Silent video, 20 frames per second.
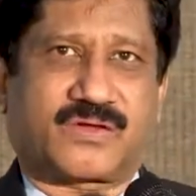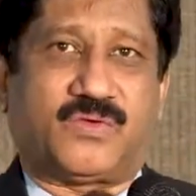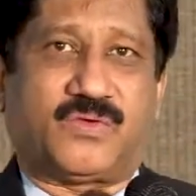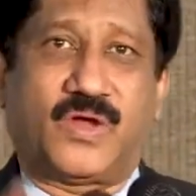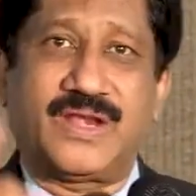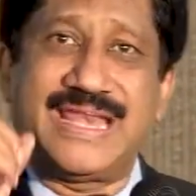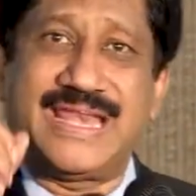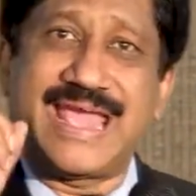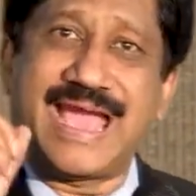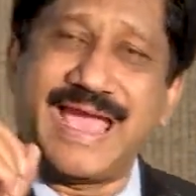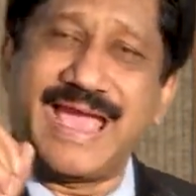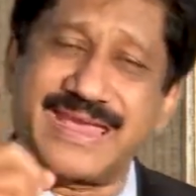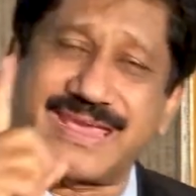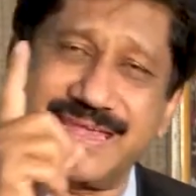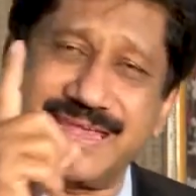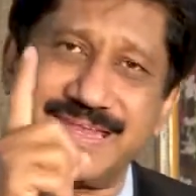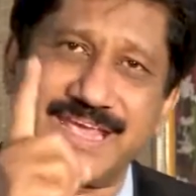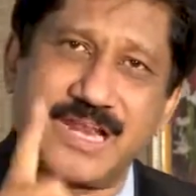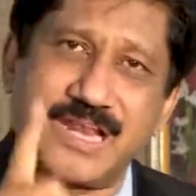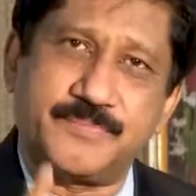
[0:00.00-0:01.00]
Only I
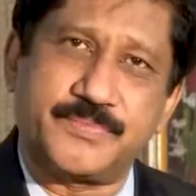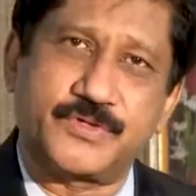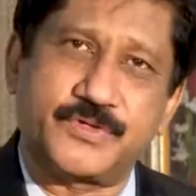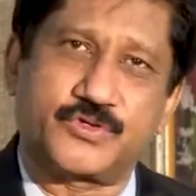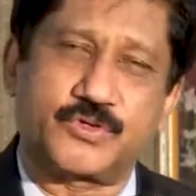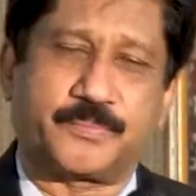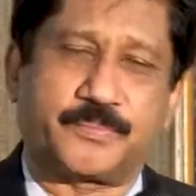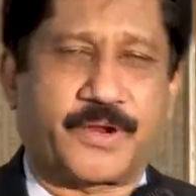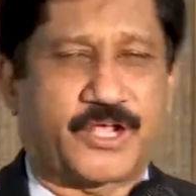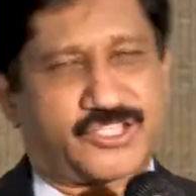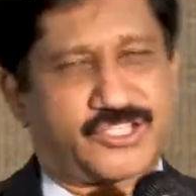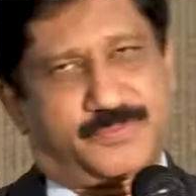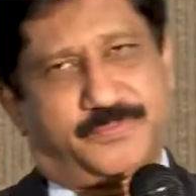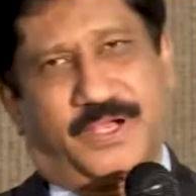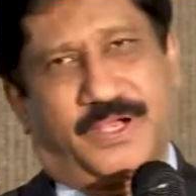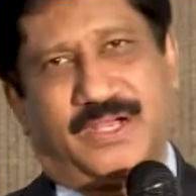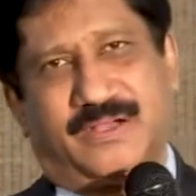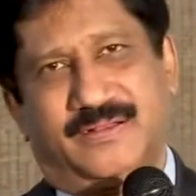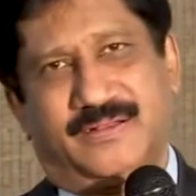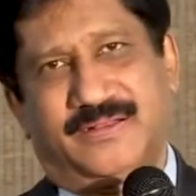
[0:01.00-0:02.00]
can help you to
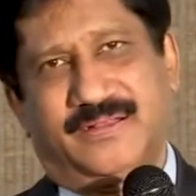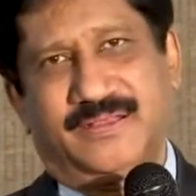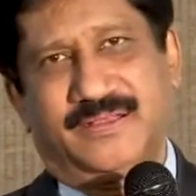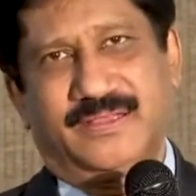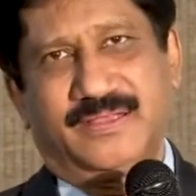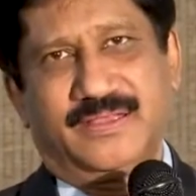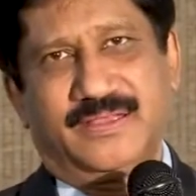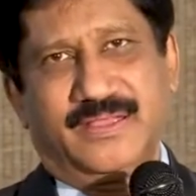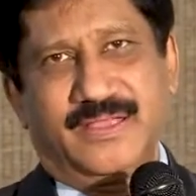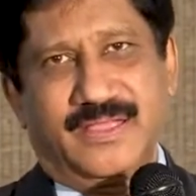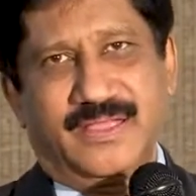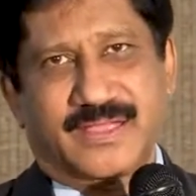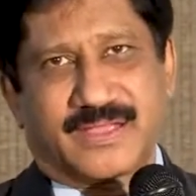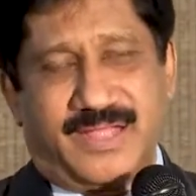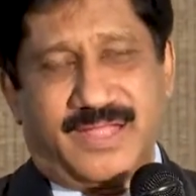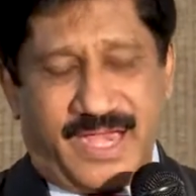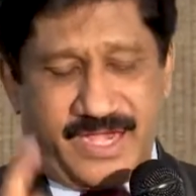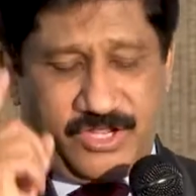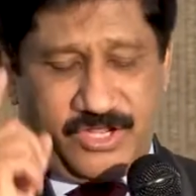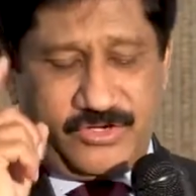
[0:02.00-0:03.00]
prosper.
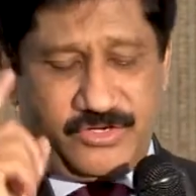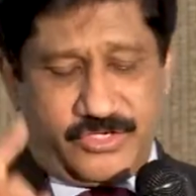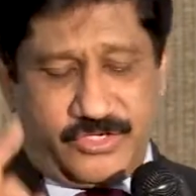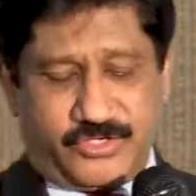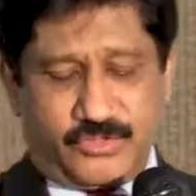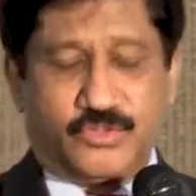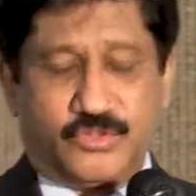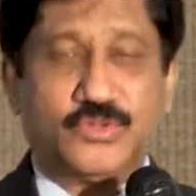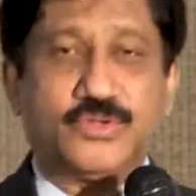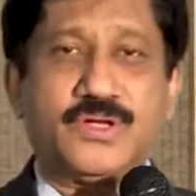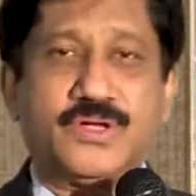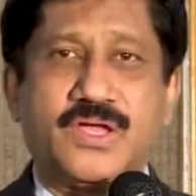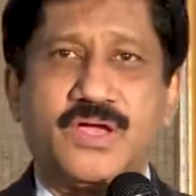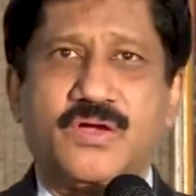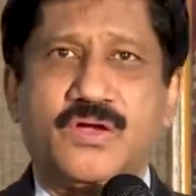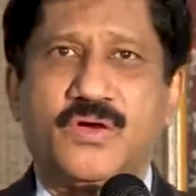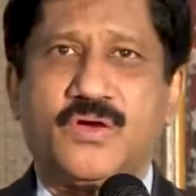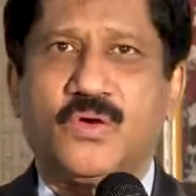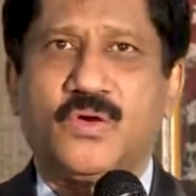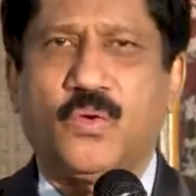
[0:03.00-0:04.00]
need to
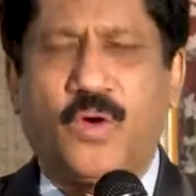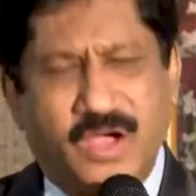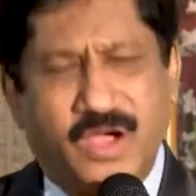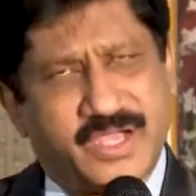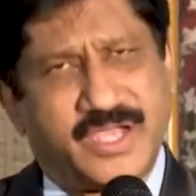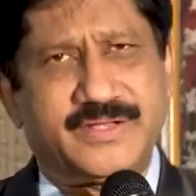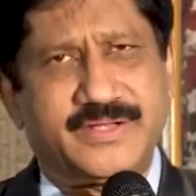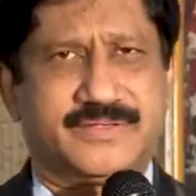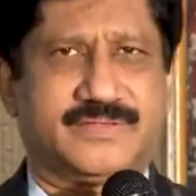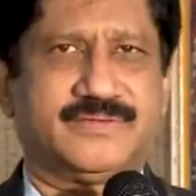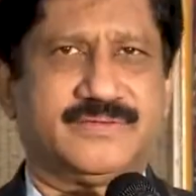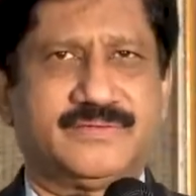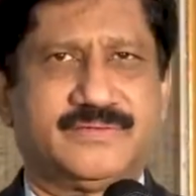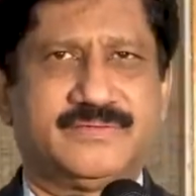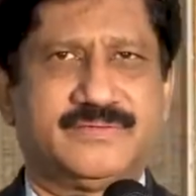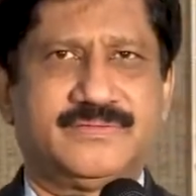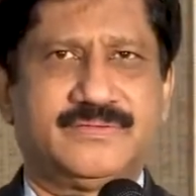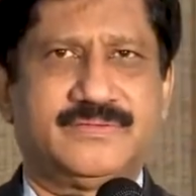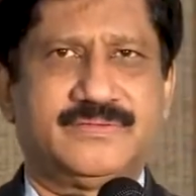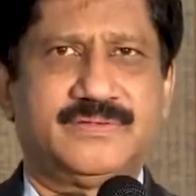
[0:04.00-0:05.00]
walk on
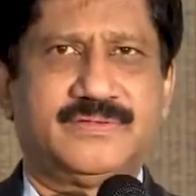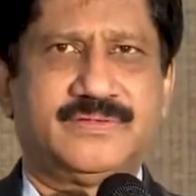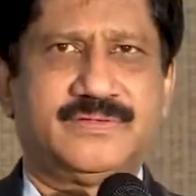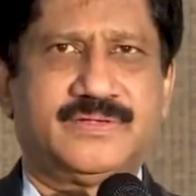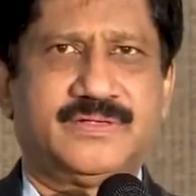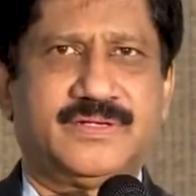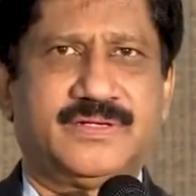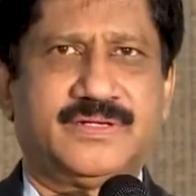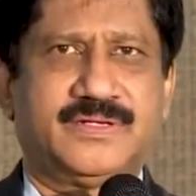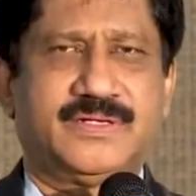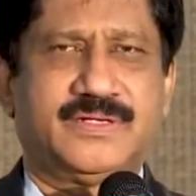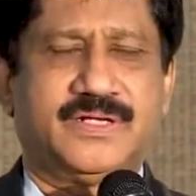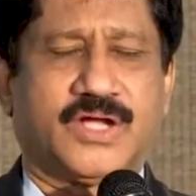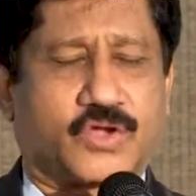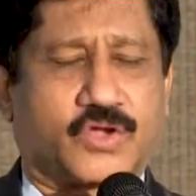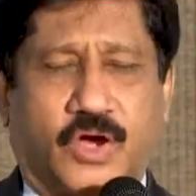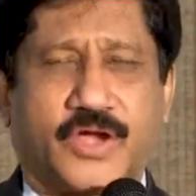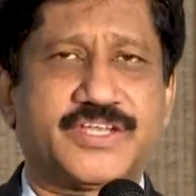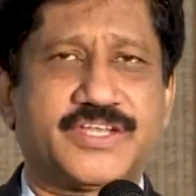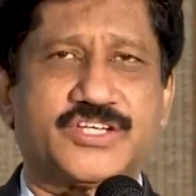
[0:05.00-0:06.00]

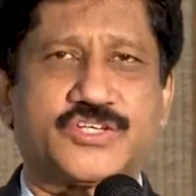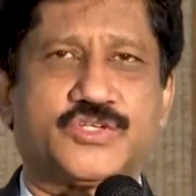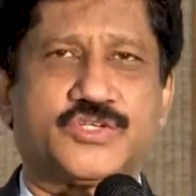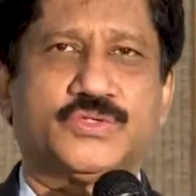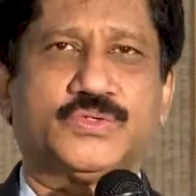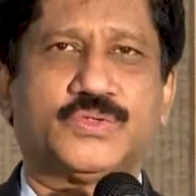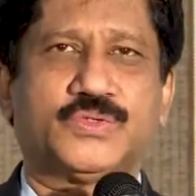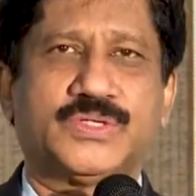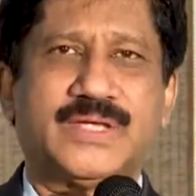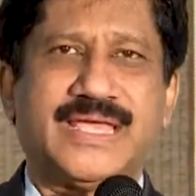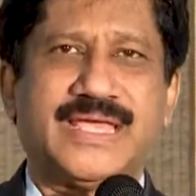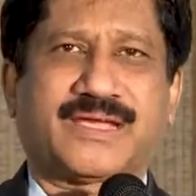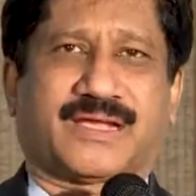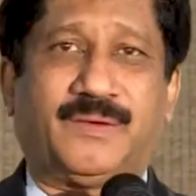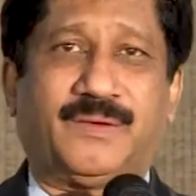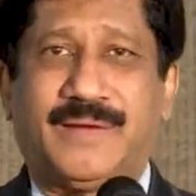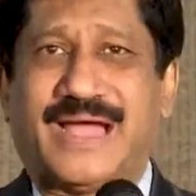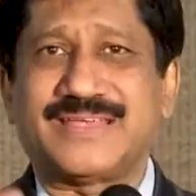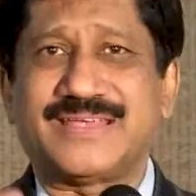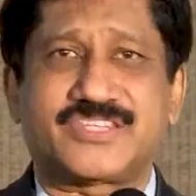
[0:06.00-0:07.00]
according to
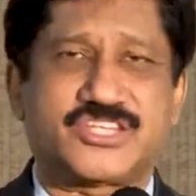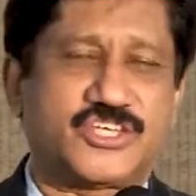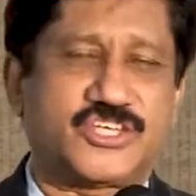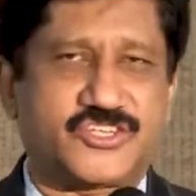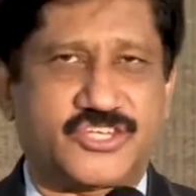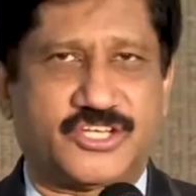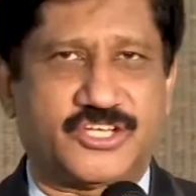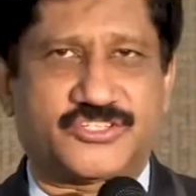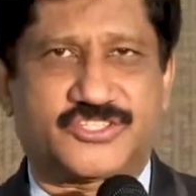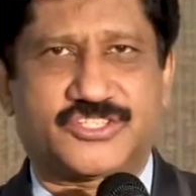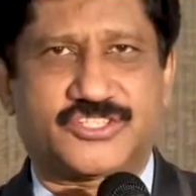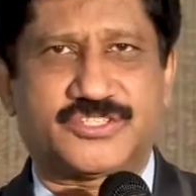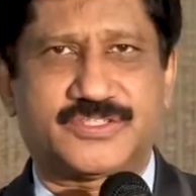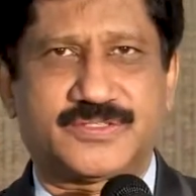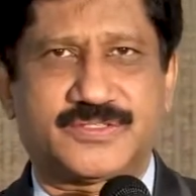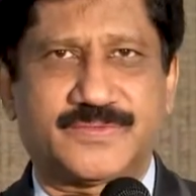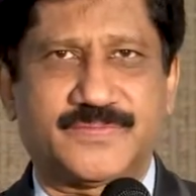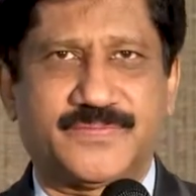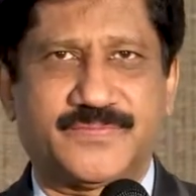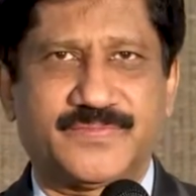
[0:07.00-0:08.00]
my
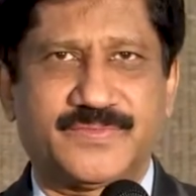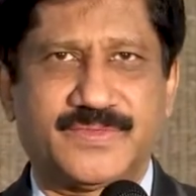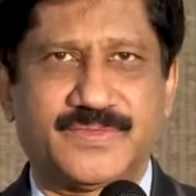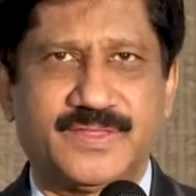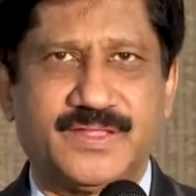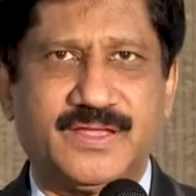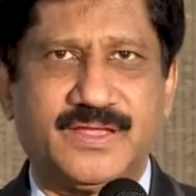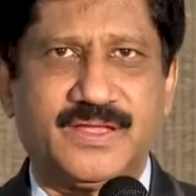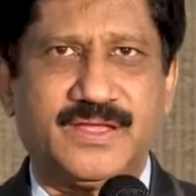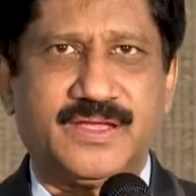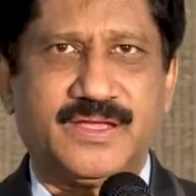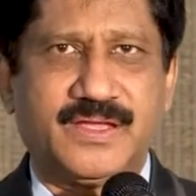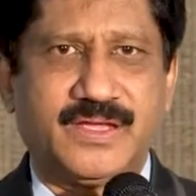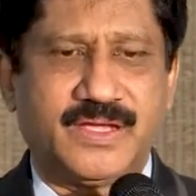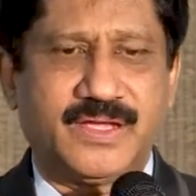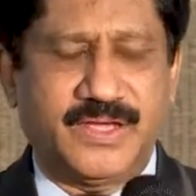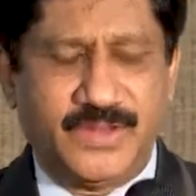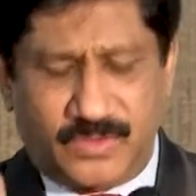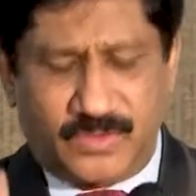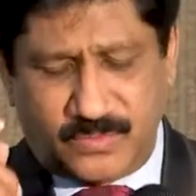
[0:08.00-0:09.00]
teachings.
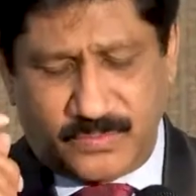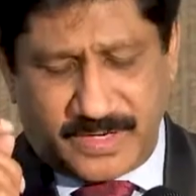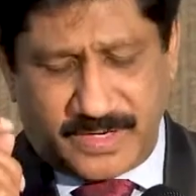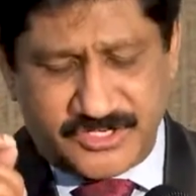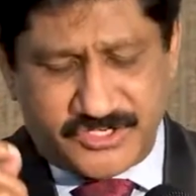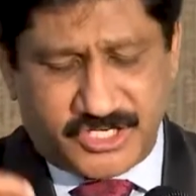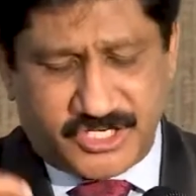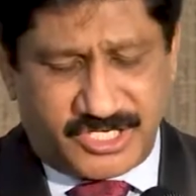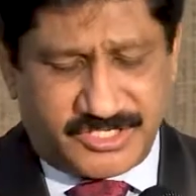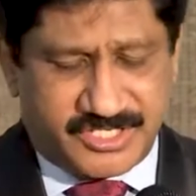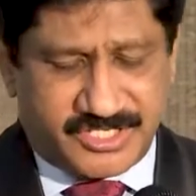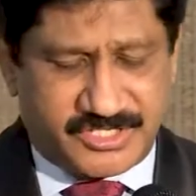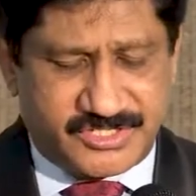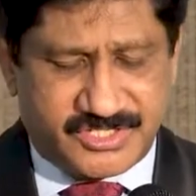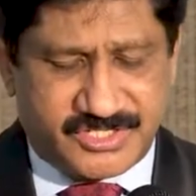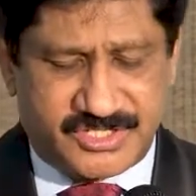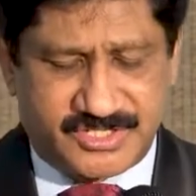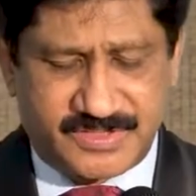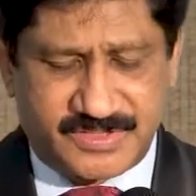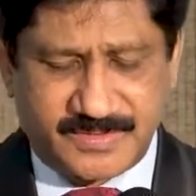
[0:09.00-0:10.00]
You know, when
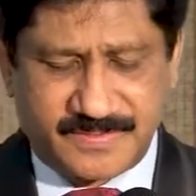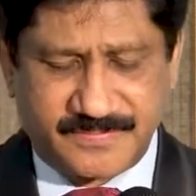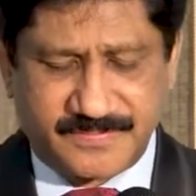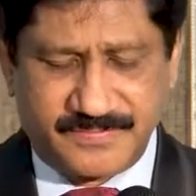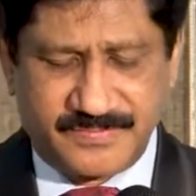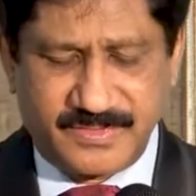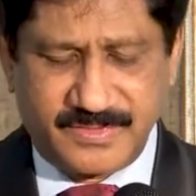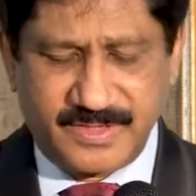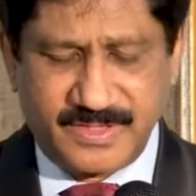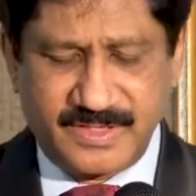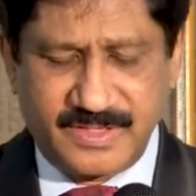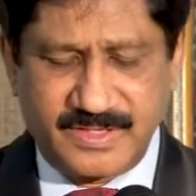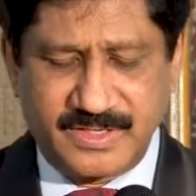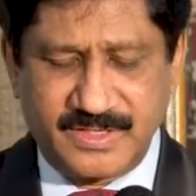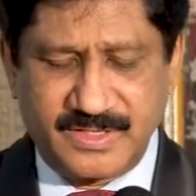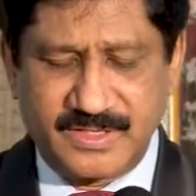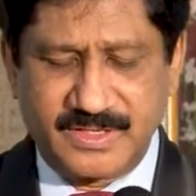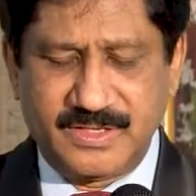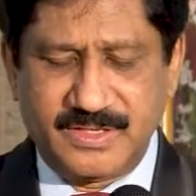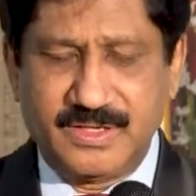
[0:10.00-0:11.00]
Jesus,
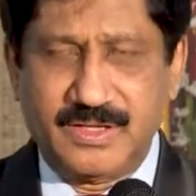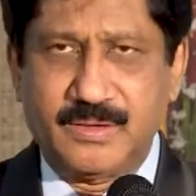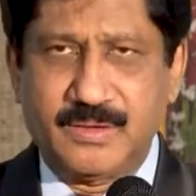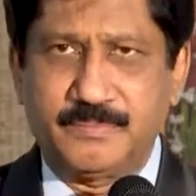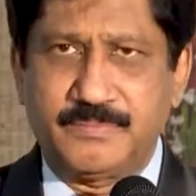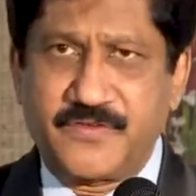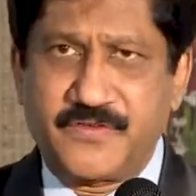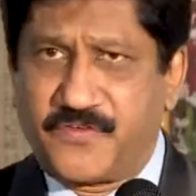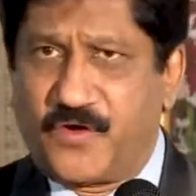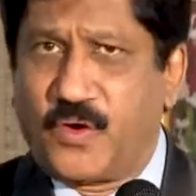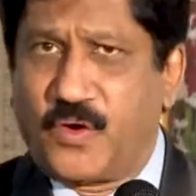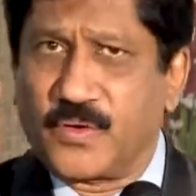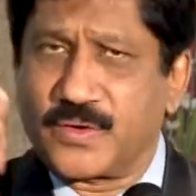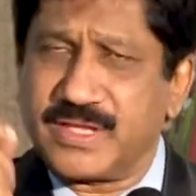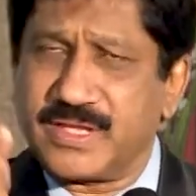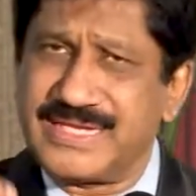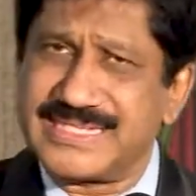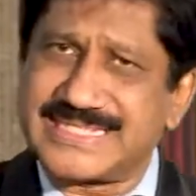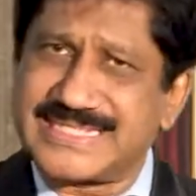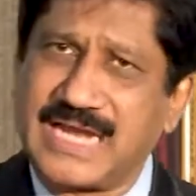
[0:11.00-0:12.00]
before
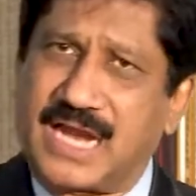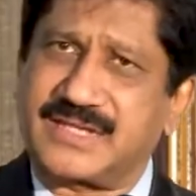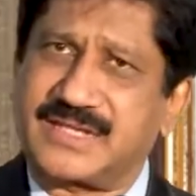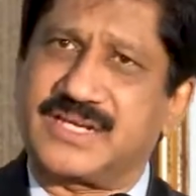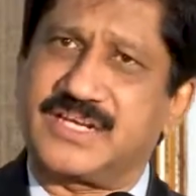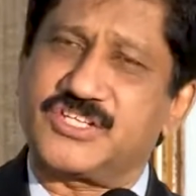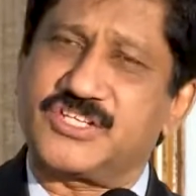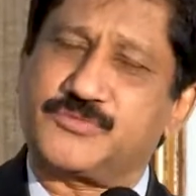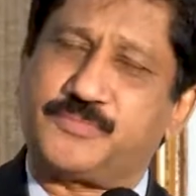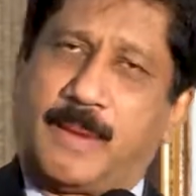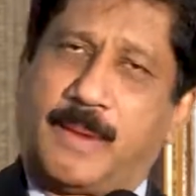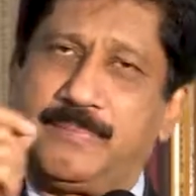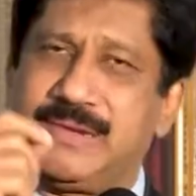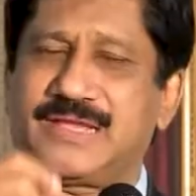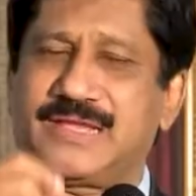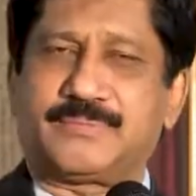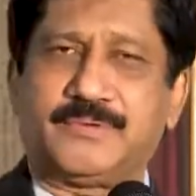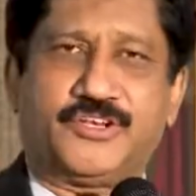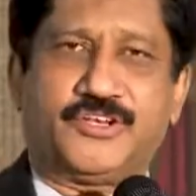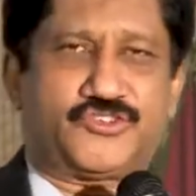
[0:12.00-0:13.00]
he started his
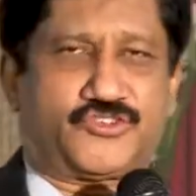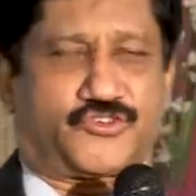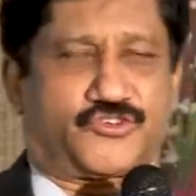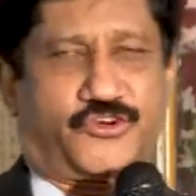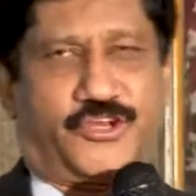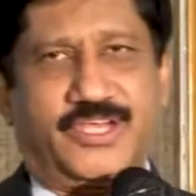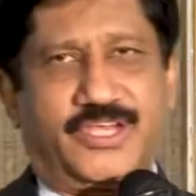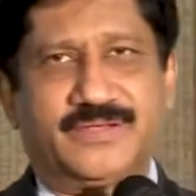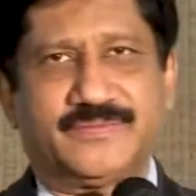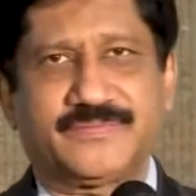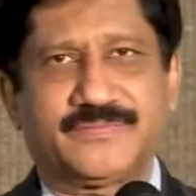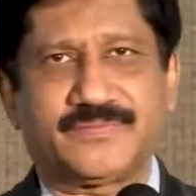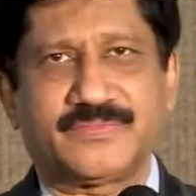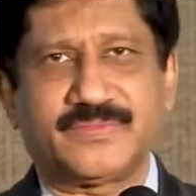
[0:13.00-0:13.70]
public ministry,